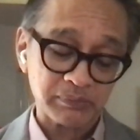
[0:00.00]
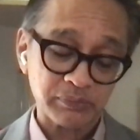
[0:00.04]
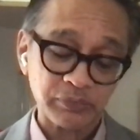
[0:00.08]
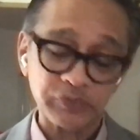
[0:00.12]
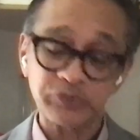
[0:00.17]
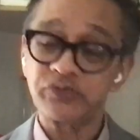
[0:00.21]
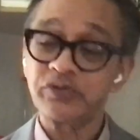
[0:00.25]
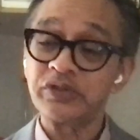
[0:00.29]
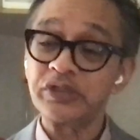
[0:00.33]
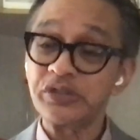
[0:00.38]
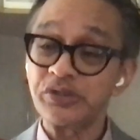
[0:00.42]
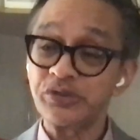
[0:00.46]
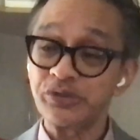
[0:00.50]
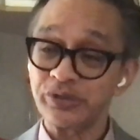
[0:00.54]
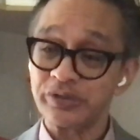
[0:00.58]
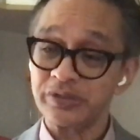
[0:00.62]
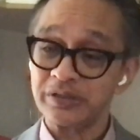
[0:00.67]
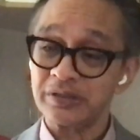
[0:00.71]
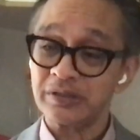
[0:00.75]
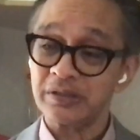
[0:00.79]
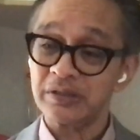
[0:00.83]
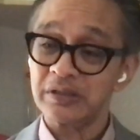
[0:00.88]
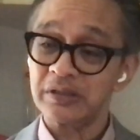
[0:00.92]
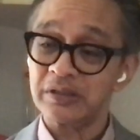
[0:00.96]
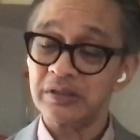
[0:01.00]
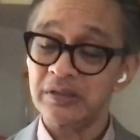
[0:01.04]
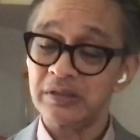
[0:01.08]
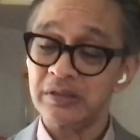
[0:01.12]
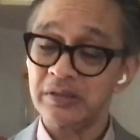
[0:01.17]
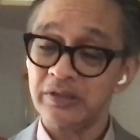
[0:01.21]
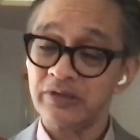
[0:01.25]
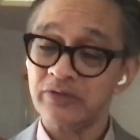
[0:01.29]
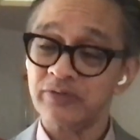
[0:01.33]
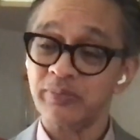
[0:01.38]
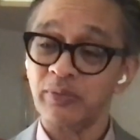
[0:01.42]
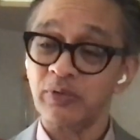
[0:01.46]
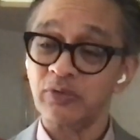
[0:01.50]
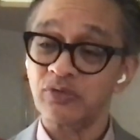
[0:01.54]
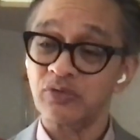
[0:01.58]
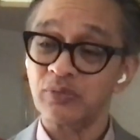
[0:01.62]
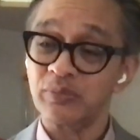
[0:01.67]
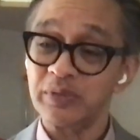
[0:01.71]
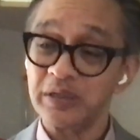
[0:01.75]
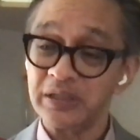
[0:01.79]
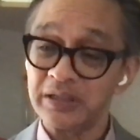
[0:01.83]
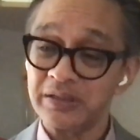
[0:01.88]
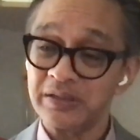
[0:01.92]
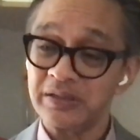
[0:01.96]
procedural
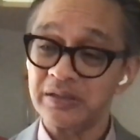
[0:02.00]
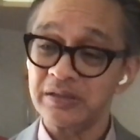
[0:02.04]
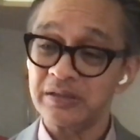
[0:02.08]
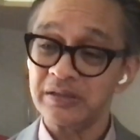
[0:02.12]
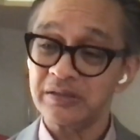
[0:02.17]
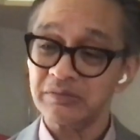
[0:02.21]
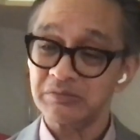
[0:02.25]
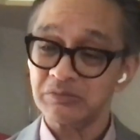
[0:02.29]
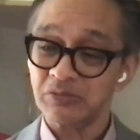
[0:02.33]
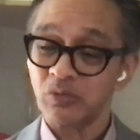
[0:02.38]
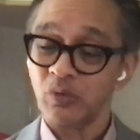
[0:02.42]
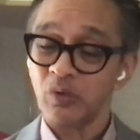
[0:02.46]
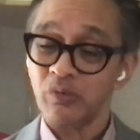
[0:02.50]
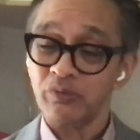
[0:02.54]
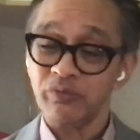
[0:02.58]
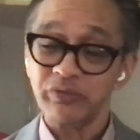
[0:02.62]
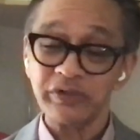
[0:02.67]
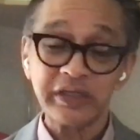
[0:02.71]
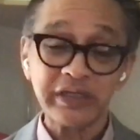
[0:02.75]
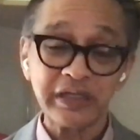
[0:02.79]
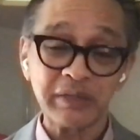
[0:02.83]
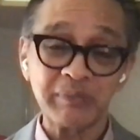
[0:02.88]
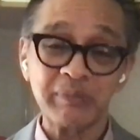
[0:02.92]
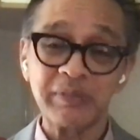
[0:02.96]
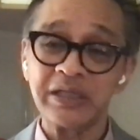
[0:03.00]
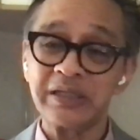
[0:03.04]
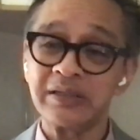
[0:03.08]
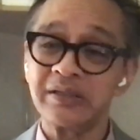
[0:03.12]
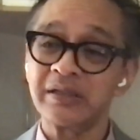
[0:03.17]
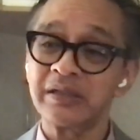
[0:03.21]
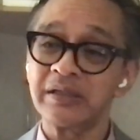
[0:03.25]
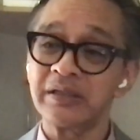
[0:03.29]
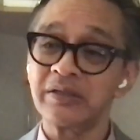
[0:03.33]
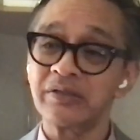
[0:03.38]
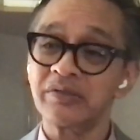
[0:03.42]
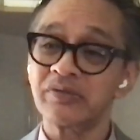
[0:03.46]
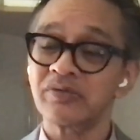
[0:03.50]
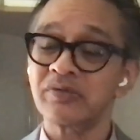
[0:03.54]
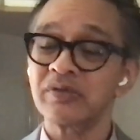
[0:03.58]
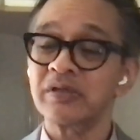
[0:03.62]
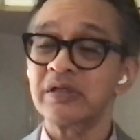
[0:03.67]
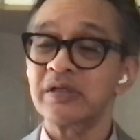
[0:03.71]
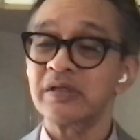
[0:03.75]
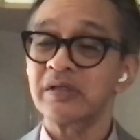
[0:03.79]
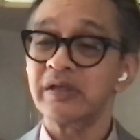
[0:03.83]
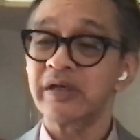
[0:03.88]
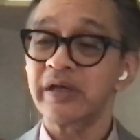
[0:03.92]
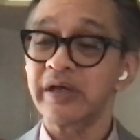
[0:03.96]
responsibility, convening meetings,
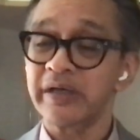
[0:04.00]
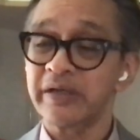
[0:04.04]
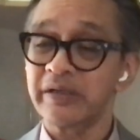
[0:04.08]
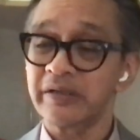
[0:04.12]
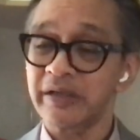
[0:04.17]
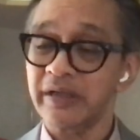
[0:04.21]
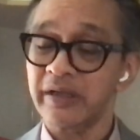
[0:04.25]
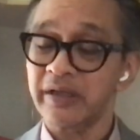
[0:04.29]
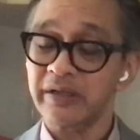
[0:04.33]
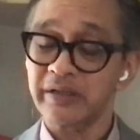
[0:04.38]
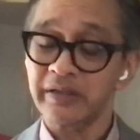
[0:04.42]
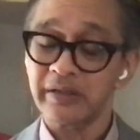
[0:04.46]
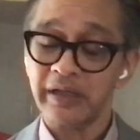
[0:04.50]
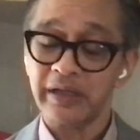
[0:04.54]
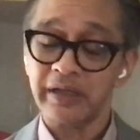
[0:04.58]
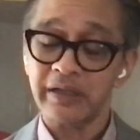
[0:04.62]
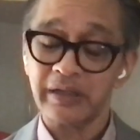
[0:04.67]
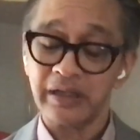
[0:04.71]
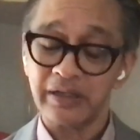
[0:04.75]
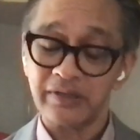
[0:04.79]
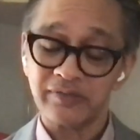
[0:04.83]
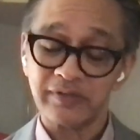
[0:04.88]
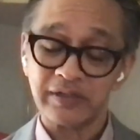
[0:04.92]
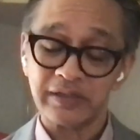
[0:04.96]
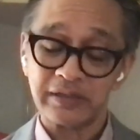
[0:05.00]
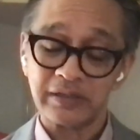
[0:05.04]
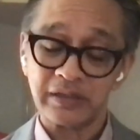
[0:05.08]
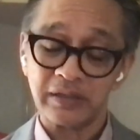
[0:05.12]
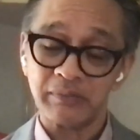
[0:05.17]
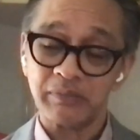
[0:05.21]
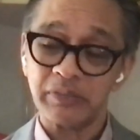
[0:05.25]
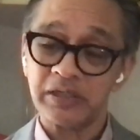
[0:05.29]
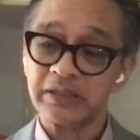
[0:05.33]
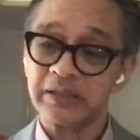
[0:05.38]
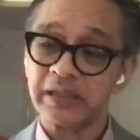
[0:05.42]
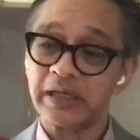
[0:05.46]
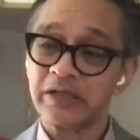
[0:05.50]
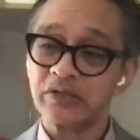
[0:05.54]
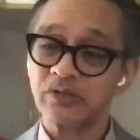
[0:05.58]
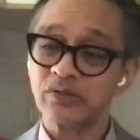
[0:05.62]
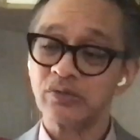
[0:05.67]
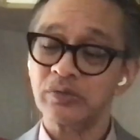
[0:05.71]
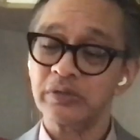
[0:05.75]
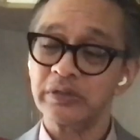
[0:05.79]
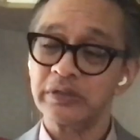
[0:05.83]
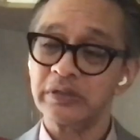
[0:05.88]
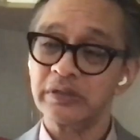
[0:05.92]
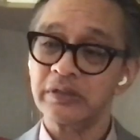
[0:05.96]
and et cetera, but
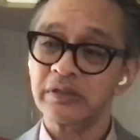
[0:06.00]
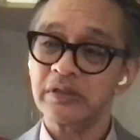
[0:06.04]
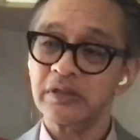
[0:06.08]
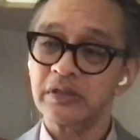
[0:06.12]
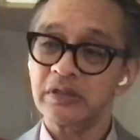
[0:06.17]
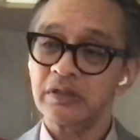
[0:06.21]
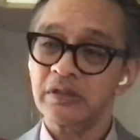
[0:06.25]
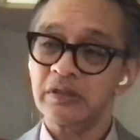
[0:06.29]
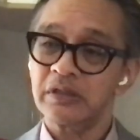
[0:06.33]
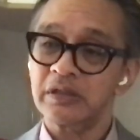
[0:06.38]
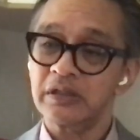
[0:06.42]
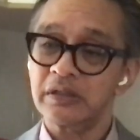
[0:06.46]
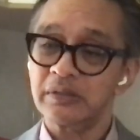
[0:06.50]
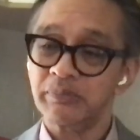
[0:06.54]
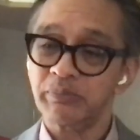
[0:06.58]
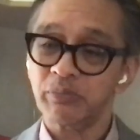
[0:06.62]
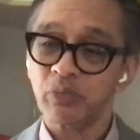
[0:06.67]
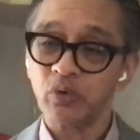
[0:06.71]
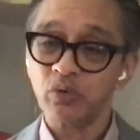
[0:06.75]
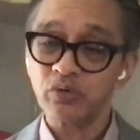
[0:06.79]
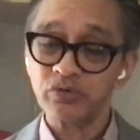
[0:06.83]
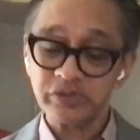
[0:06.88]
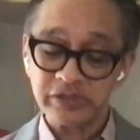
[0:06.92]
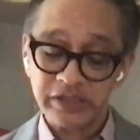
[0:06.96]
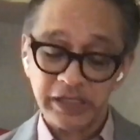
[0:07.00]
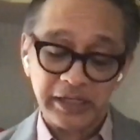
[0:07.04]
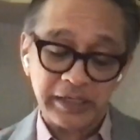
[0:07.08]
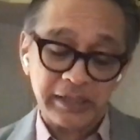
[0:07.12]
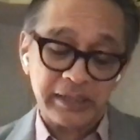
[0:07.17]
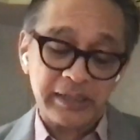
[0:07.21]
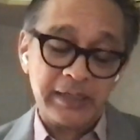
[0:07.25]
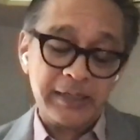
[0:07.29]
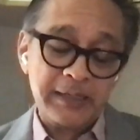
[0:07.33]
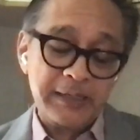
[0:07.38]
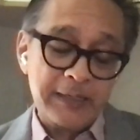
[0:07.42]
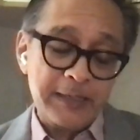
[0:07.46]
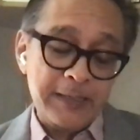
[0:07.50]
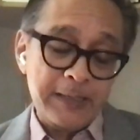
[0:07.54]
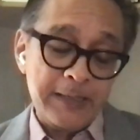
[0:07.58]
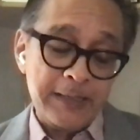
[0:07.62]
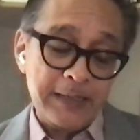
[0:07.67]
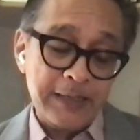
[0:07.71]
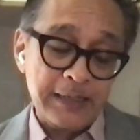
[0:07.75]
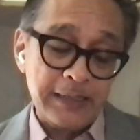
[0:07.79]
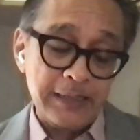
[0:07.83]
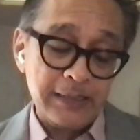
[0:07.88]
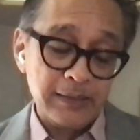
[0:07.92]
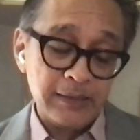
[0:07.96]
actually project
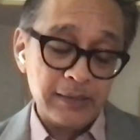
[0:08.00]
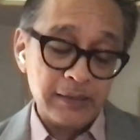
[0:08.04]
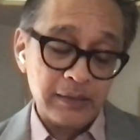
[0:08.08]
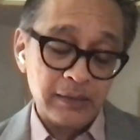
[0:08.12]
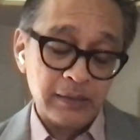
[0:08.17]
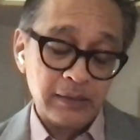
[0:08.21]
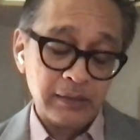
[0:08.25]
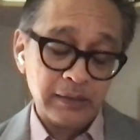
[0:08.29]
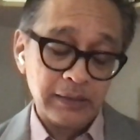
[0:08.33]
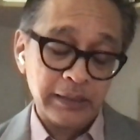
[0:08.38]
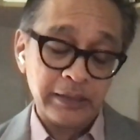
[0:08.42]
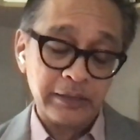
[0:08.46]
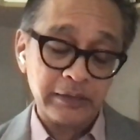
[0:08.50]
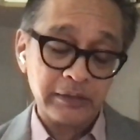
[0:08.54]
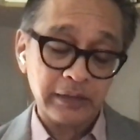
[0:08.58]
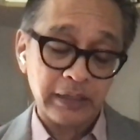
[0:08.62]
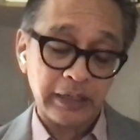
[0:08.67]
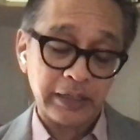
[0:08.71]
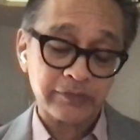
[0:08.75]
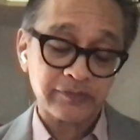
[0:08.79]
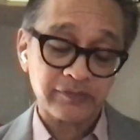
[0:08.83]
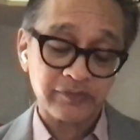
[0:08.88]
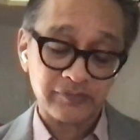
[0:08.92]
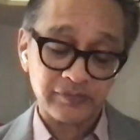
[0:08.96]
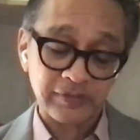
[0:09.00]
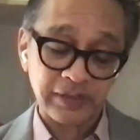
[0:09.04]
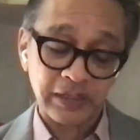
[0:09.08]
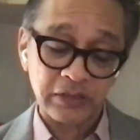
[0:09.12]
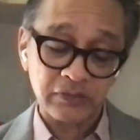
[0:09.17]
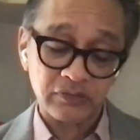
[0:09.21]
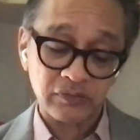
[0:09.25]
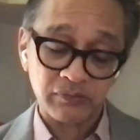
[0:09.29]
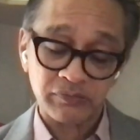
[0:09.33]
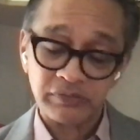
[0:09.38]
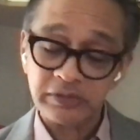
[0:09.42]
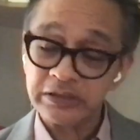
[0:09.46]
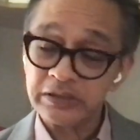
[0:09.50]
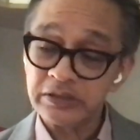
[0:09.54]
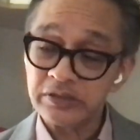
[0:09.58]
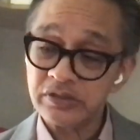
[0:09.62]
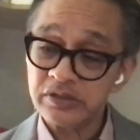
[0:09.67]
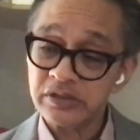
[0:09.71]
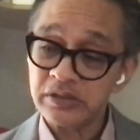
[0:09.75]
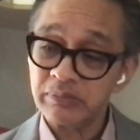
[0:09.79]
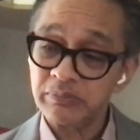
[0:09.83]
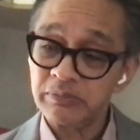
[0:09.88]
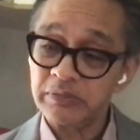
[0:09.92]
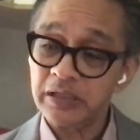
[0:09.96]
an exercise of
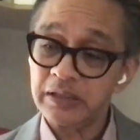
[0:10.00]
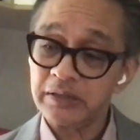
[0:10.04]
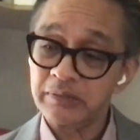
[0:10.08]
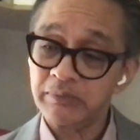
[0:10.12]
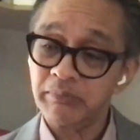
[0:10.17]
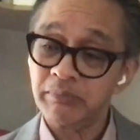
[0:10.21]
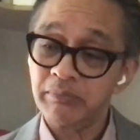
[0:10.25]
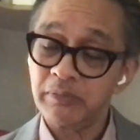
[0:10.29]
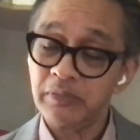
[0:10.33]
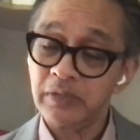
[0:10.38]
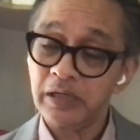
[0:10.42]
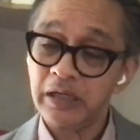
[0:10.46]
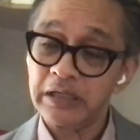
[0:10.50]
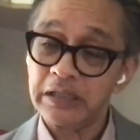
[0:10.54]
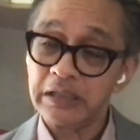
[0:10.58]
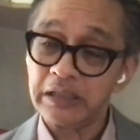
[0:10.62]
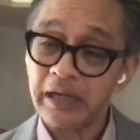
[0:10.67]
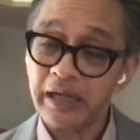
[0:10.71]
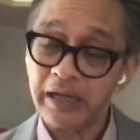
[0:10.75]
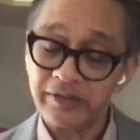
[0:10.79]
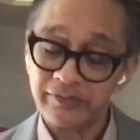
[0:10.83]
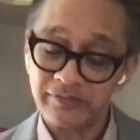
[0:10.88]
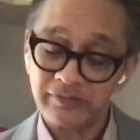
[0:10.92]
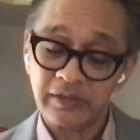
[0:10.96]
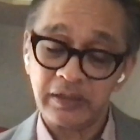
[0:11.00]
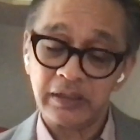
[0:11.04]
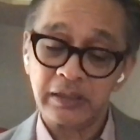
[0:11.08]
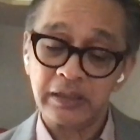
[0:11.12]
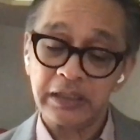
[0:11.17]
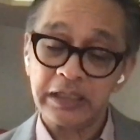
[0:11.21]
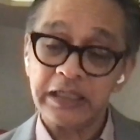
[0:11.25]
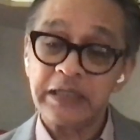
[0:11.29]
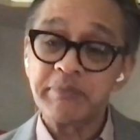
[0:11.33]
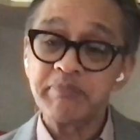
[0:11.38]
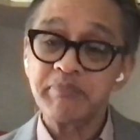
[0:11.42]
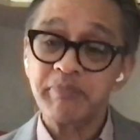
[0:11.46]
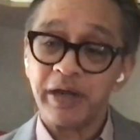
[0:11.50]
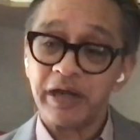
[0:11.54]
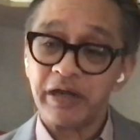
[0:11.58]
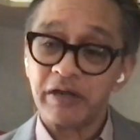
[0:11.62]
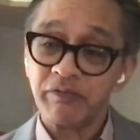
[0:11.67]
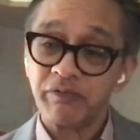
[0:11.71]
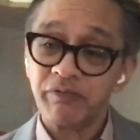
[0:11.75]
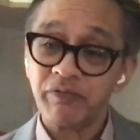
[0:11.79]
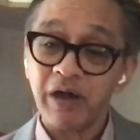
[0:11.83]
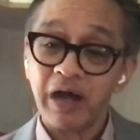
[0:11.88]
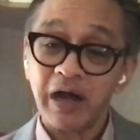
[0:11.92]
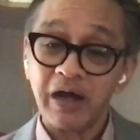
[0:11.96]
leadership that has an
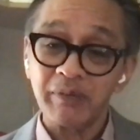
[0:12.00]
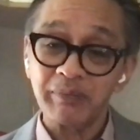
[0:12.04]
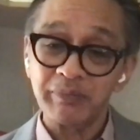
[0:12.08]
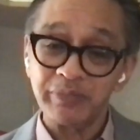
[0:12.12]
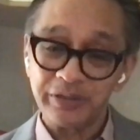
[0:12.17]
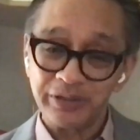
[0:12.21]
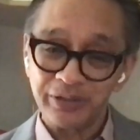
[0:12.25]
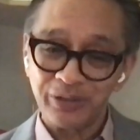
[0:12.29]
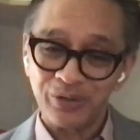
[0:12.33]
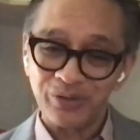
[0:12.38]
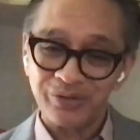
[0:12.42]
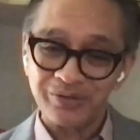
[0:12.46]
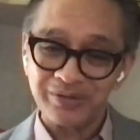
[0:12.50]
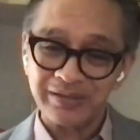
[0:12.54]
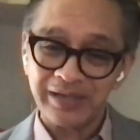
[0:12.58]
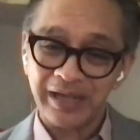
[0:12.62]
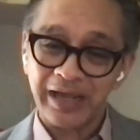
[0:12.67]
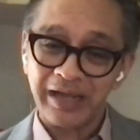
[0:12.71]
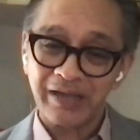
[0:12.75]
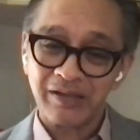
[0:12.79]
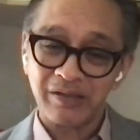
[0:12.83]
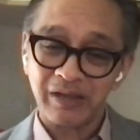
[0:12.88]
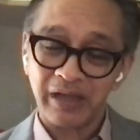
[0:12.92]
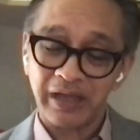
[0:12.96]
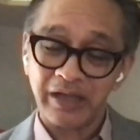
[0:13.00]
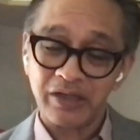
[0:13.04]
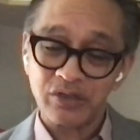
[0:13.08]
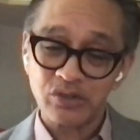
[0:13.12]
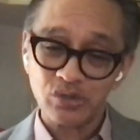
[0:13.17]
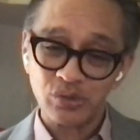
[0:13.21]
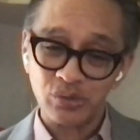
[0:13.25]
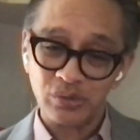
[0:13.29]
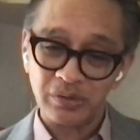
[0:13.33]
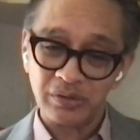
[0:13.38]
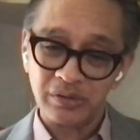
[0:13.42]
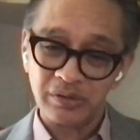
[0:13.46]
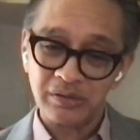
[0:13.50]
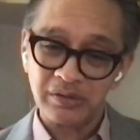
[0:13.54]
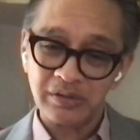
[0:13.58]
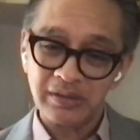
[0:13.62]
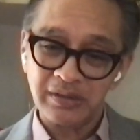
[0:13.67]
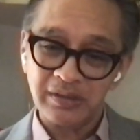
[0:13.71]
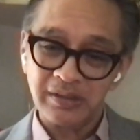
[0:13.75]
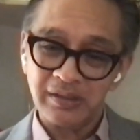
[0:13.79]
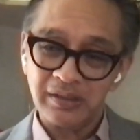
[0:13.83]
impact far beyond the actual